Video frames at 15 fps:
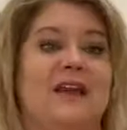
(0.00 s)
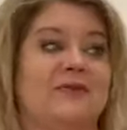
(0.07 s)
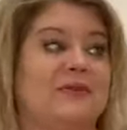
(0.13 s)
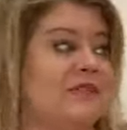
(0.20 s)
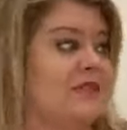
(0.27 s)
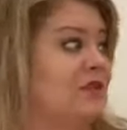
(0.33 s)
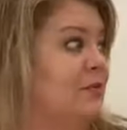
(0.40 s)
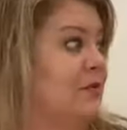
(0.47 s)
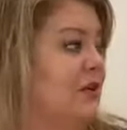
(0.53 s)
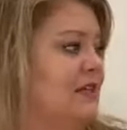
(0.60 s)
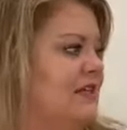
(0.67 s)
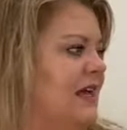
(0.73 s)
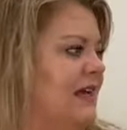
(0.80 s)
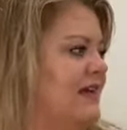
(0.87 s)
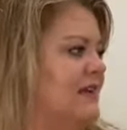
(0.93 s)
I was super
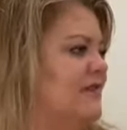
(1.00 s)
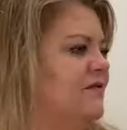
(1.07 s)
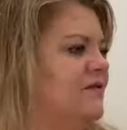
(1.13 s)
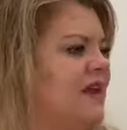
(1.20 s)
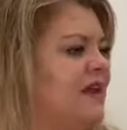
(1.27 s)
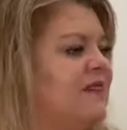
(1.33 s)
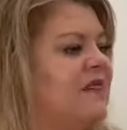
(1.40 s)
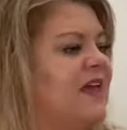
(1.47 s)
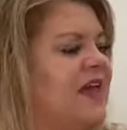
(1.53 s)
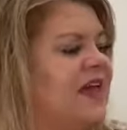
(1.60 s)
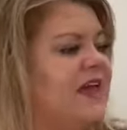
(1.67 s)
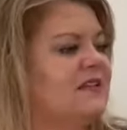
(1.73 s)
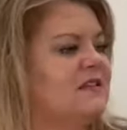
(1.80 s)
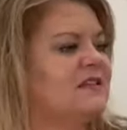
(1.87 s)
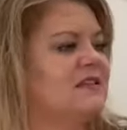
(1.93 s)
excited to find
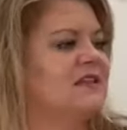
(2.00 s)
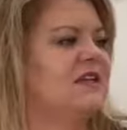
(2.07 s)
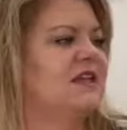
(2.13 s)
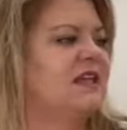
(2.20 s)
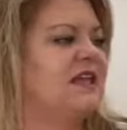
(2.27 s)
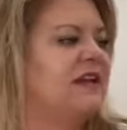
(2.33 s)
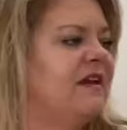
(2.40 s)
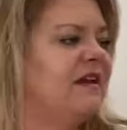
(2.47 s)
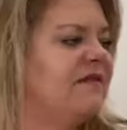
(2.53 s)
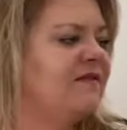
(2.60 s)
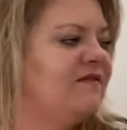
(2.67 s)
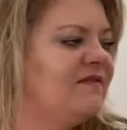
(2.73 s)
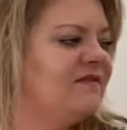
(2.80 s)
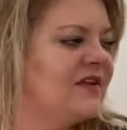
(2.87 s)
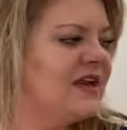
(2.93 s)
that.
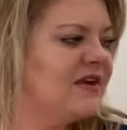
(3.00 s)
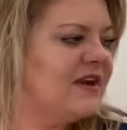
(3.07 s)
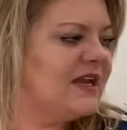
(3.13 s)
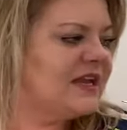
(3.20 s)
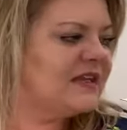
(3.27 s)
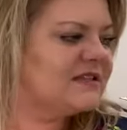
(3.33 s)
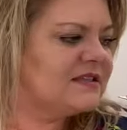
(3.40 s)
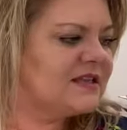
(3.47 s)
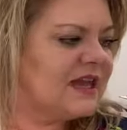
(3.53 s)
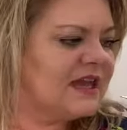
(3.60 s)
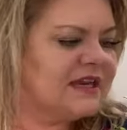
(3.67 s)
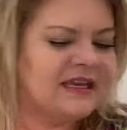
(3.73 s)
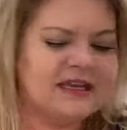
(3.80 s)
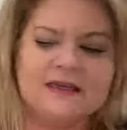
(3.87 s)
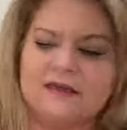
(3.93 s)
Very
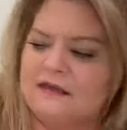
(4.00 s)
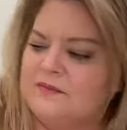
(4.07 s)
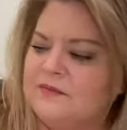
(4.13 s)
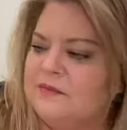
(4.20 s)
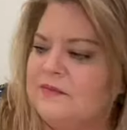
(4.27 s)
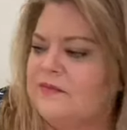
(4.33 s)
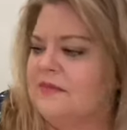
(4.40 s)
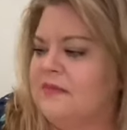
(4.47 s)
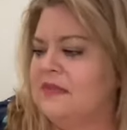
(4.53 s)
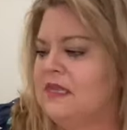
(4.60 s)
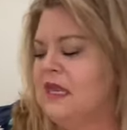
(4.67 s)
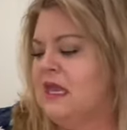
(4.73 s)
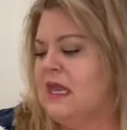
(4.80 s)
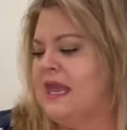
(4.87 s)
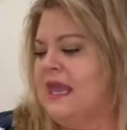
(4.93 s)
exciting.
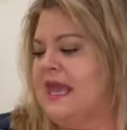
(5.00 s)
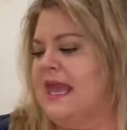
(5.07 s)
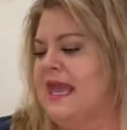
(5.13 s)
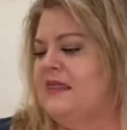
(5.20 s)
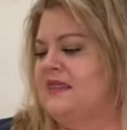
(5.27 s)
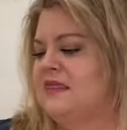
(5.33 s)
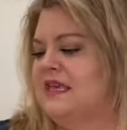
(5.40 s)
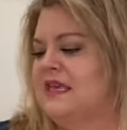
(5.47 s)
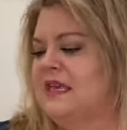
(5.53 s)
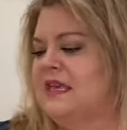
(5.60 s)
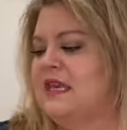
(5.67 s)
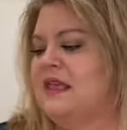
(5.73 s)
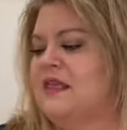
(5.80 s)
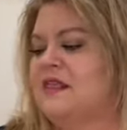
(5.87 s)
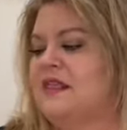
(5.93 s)
And
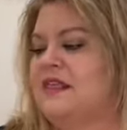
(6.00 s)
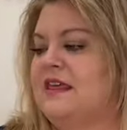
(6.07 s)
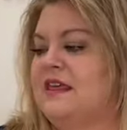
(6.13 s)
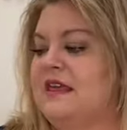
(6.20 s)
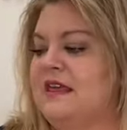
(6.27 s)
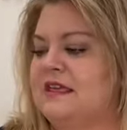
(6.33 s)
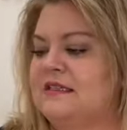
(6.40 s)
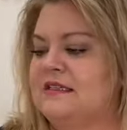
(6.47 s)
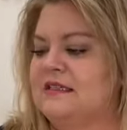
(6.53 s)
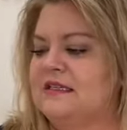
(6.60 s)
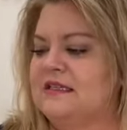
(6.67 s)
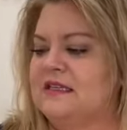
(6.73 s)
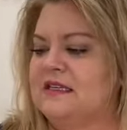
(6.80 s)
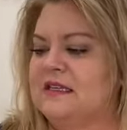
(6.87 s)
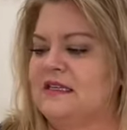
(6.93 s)
then
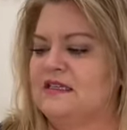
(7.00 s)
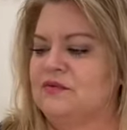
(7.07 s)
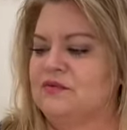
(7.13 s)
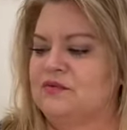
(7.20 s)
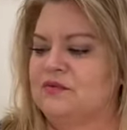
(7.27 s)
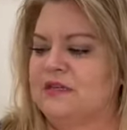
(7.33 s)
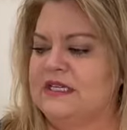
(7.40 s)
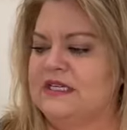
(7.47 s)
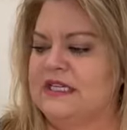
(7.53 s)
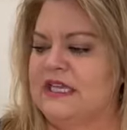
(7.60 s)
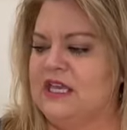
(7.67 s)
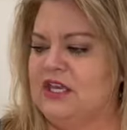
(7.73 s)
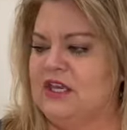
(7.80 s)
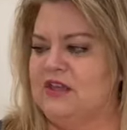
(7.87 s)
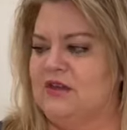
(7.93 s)
this is really
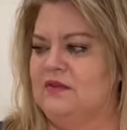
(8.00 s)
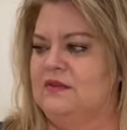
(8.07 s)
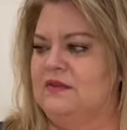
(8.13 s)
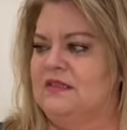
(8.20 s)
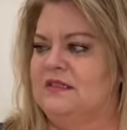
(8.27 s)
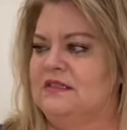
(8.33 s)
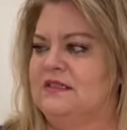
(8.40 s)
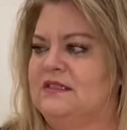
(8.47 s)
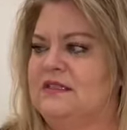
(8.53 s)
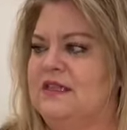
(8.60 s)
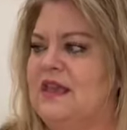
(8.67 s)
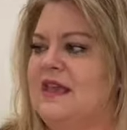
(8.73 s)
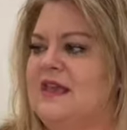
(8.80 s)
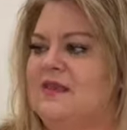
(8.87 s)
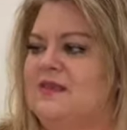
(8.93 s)
cute. This is
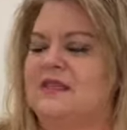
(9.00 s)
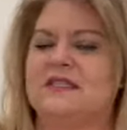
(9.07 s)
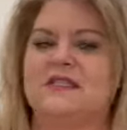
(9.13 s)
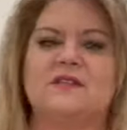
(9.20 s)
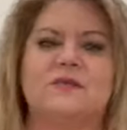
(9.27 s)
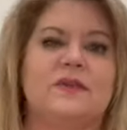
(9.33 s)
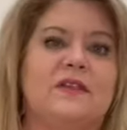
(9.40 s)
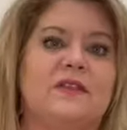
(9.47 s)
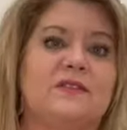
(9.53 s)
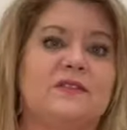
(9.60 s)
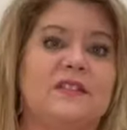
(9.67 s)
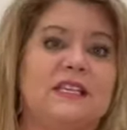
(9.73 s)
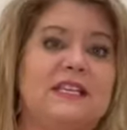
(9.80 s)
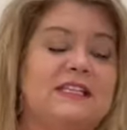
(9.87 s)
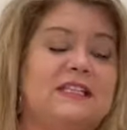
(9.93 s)
This is one of those
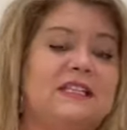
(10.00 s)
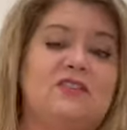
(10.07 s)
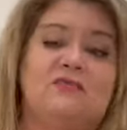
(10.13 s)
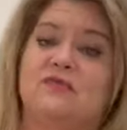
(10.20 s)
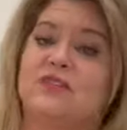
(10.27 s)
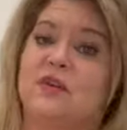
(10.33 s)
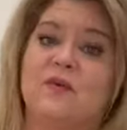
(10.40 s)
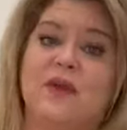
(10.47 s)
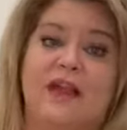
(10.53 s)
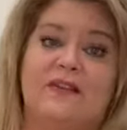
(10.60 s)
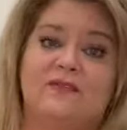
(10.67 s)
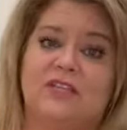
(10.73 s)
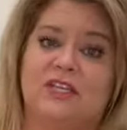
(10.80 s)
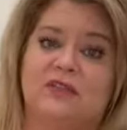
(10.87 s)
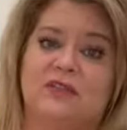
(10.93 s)
things that you don't have
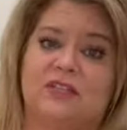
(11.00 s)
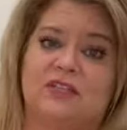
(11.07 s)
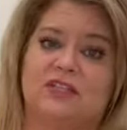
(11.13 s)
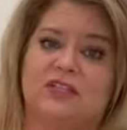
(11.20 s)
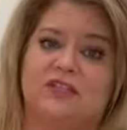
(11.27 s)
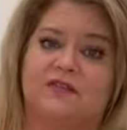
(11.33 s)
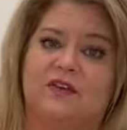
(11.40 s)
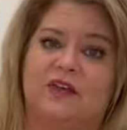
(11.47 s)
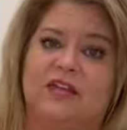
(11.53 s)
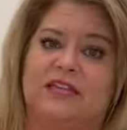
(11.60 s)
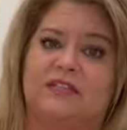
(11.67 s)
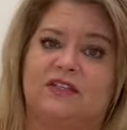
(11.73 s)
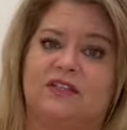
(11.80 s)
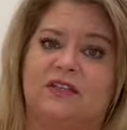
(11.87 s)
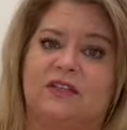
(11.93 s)
to use it just for
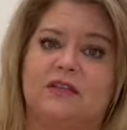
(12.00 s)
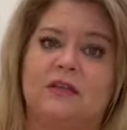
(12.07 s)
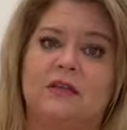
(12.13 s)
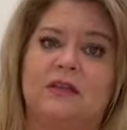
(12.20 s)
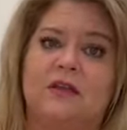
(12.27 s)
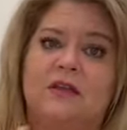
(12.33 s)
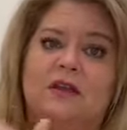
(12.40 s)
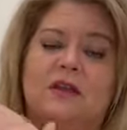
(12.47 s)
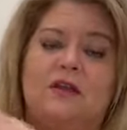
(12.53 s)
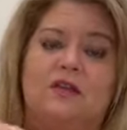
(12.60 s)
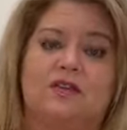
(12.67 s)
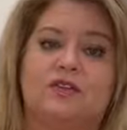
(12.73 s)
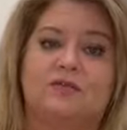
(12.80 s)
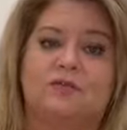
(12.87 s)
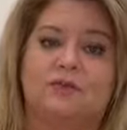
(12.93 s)
Easter
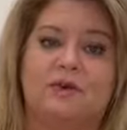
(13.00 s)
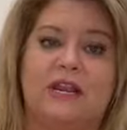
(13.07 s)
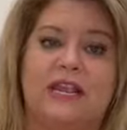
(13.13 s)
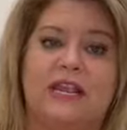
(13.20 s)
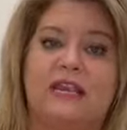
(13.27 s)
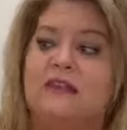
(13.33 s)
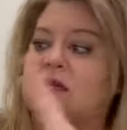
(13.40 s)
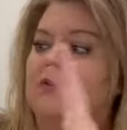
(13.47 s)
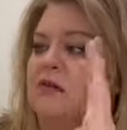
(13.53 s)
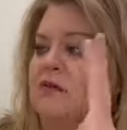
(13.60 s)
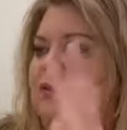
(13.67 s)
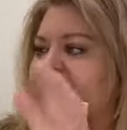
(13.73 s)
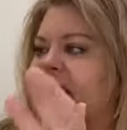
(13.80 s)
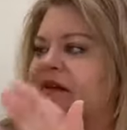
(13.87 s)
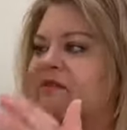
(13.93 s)
or spring or
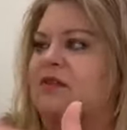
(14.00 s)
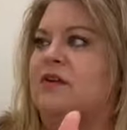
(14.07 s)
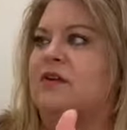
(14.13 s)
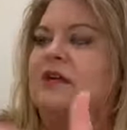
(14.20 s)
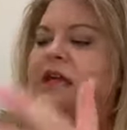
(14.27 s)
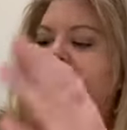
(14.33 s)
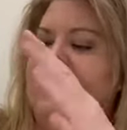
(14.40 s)
whatever.